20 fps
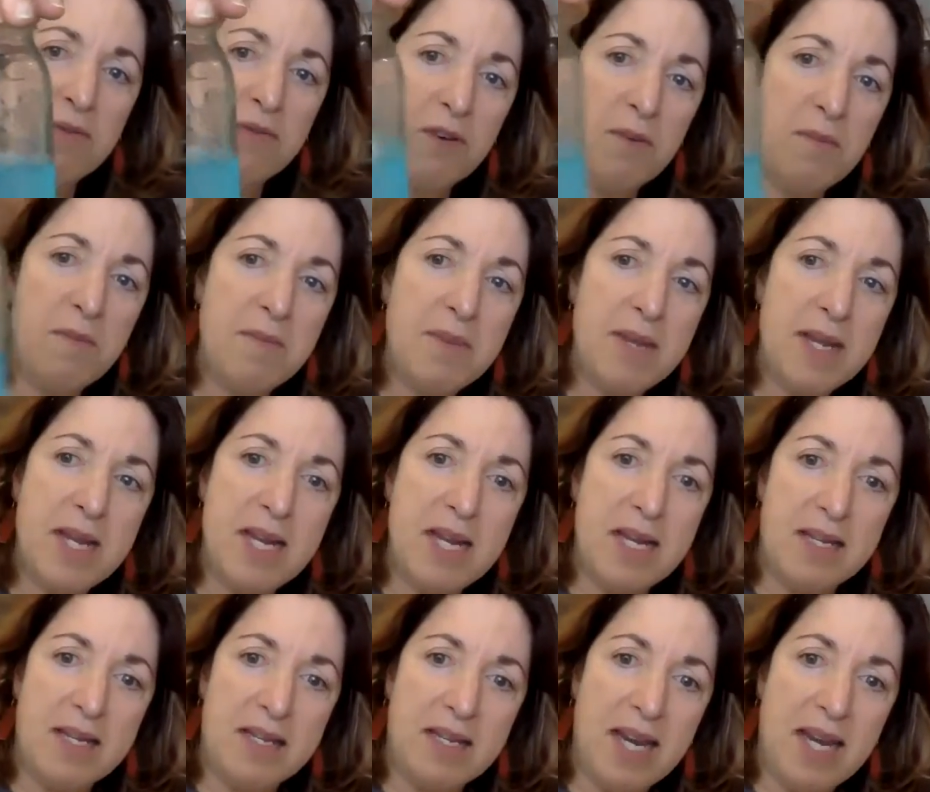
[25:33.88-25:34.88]
for a
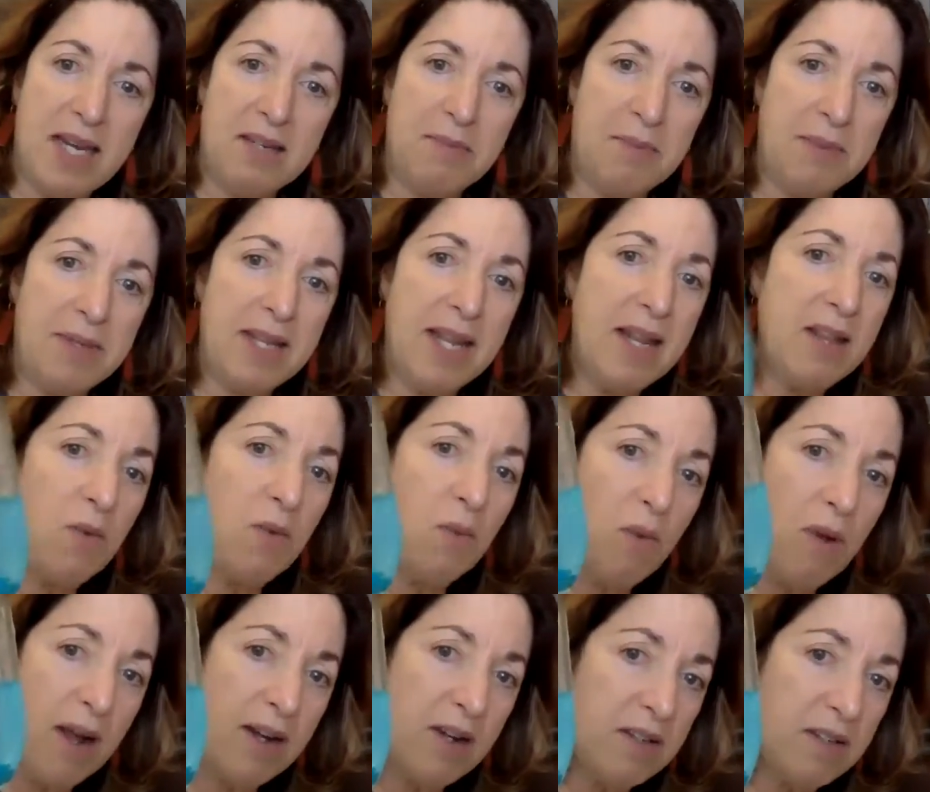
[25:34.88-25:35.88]
minute, stays, but then the
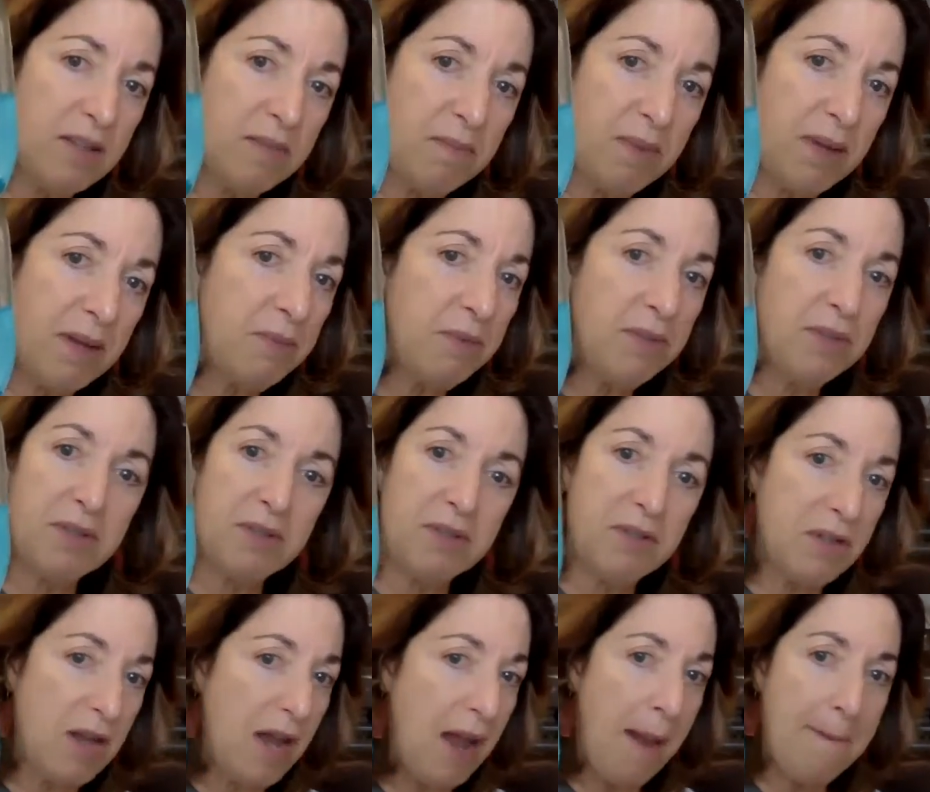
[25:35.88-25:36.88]
water bubbles
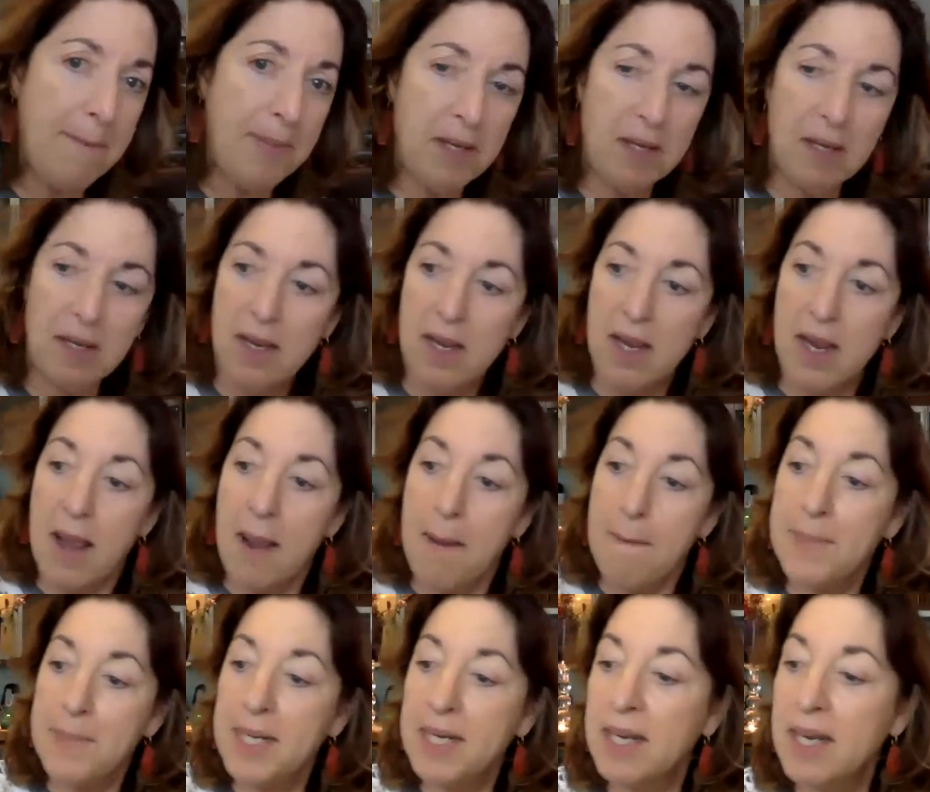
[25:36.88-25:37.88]
stop
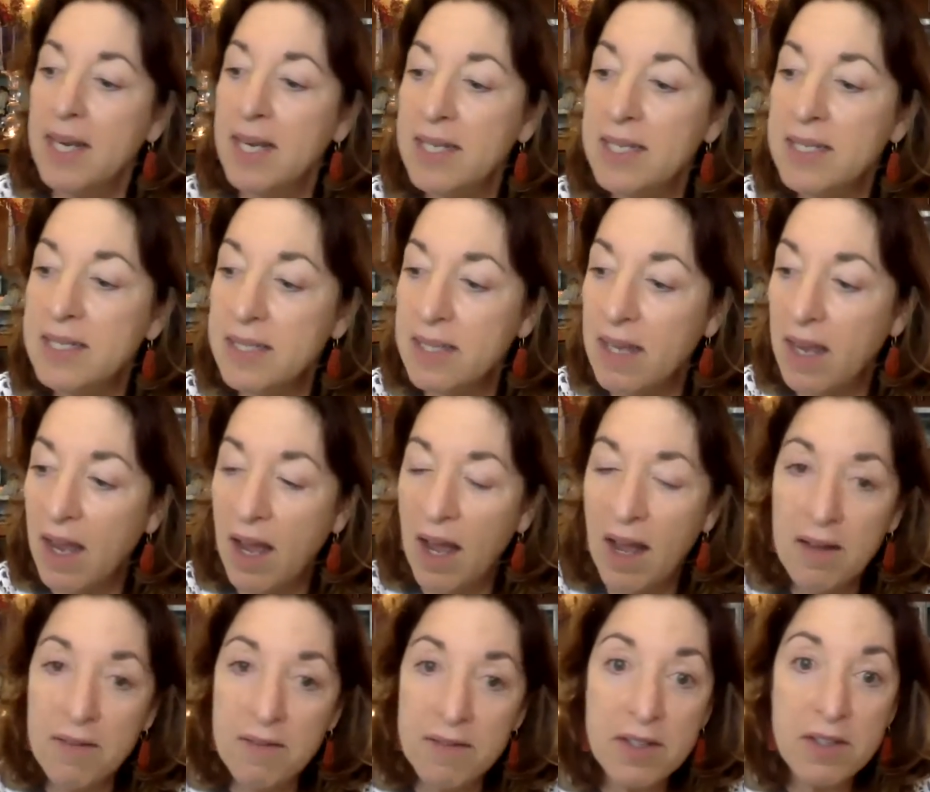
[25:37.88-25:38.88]
because
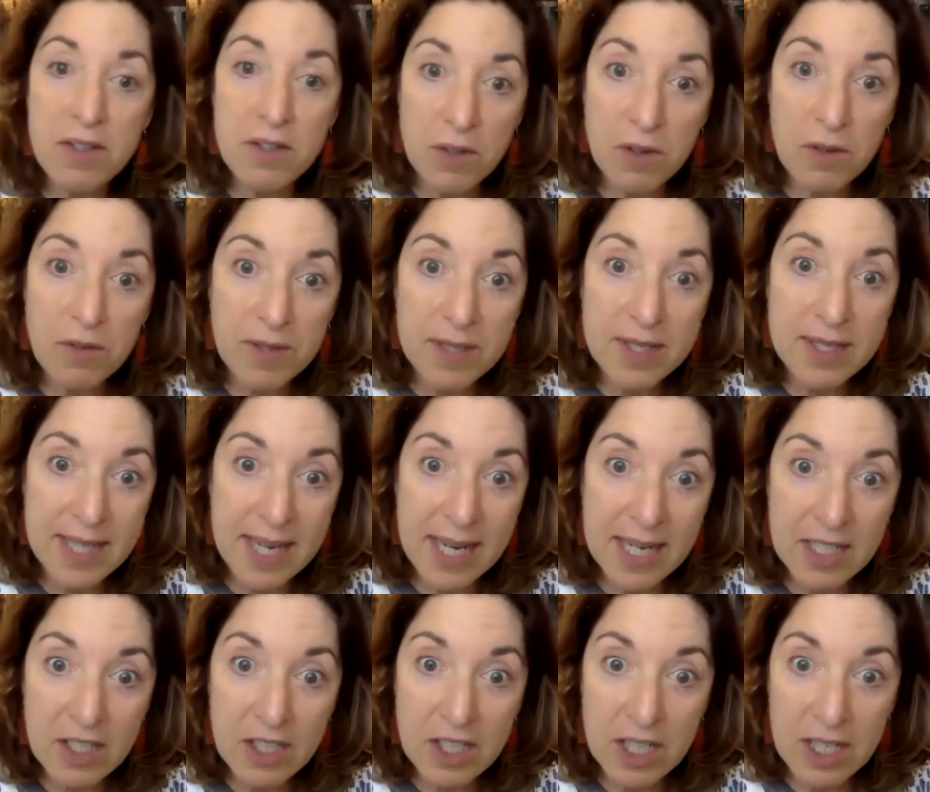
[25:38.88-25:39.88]
of the surface
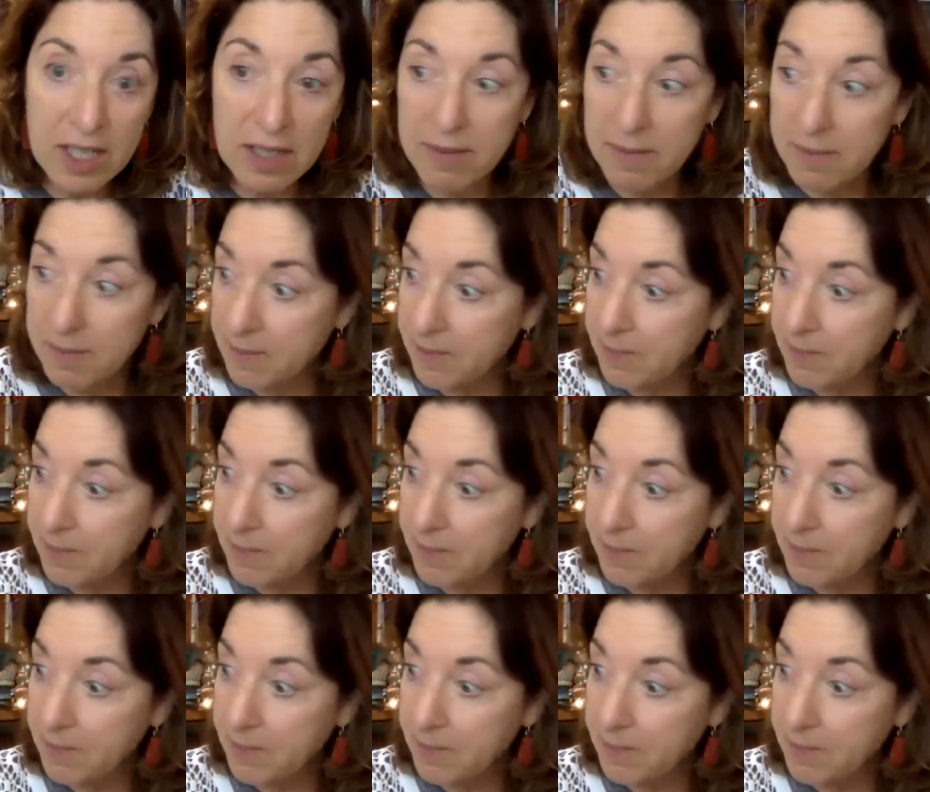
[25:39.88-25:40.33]
tension.